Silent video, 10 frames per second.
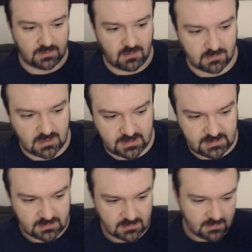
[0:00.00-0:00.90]
All
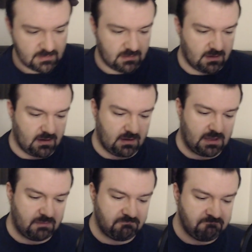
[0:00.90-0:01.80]
right.
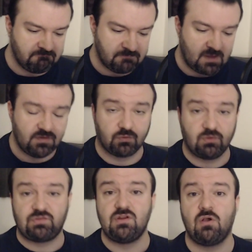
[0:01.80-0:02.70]
Um, there
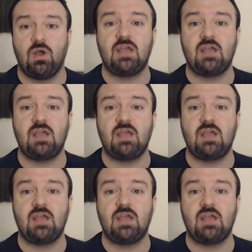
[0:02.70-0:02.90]
was no